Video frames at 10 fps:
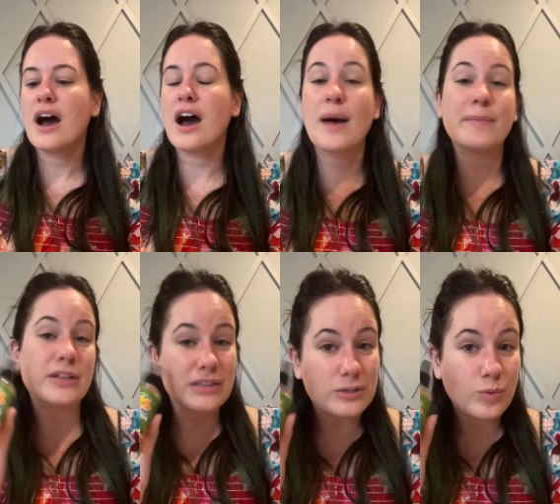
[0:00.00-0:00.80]
Um,
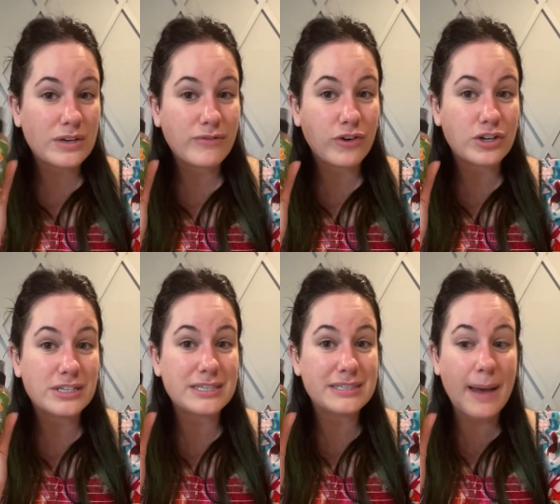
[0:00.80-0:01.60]
this one for
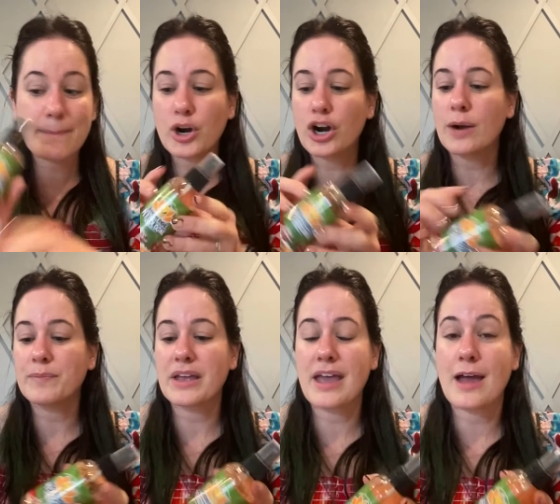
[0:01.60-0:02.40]

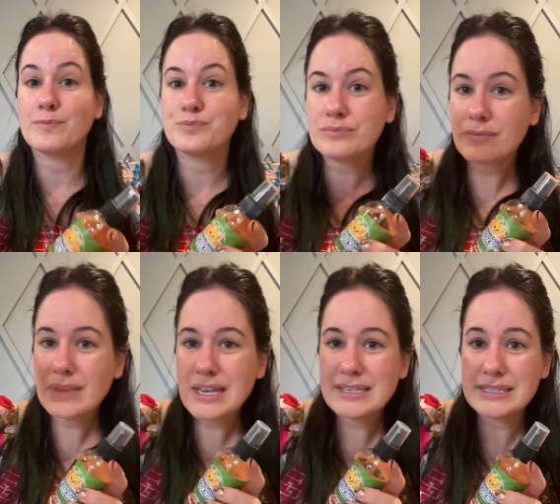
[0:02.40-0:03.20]
December, again,
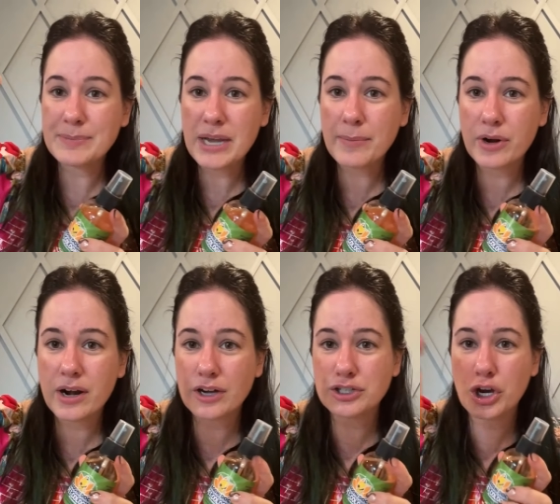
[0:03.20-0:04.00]
September
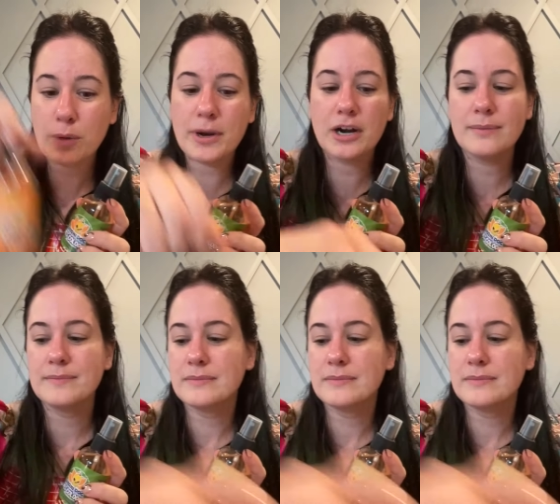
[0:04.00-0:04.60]
and October,